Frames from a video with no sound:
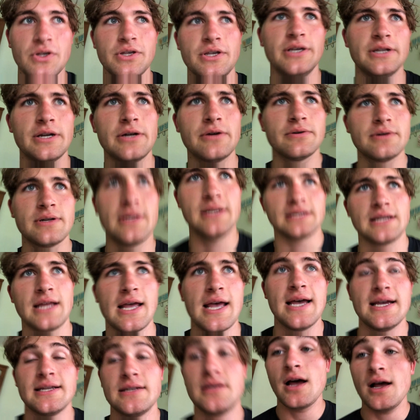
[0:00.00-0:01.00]
in
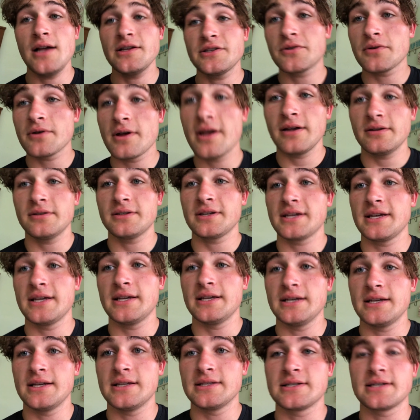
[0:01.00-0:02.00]

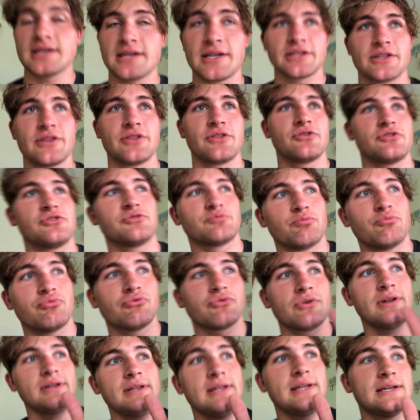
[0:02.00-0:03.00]
Dostoevsky, it's like there's
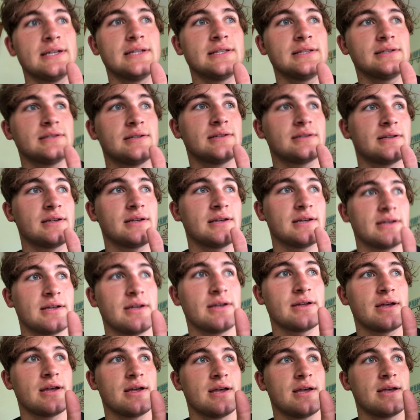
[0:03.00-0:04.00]
brilliance
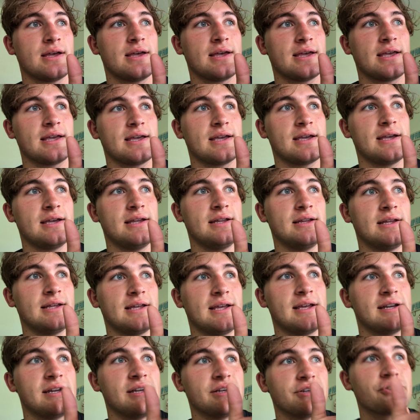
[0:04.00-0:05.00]

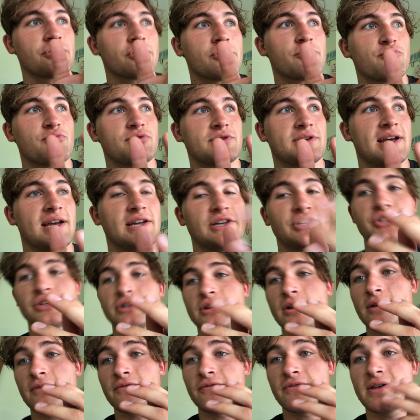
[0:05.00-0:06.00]
in
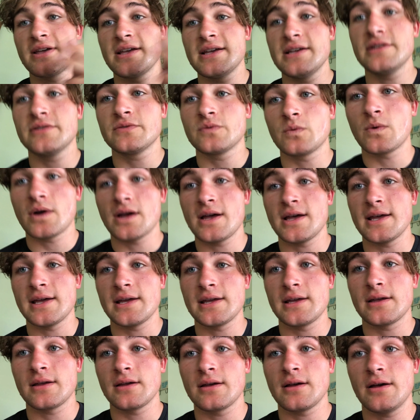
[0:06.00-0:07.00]
interpretation of his
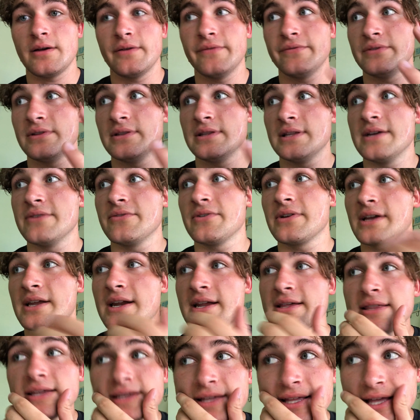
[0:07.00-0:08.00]
way of living, and
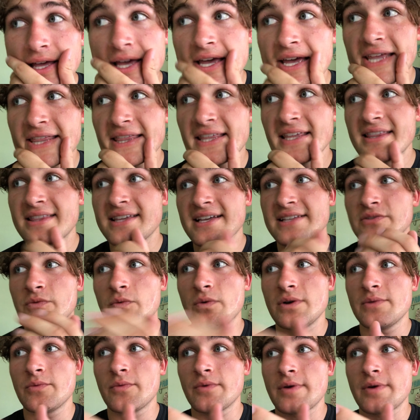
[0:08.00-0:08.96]
I think that's what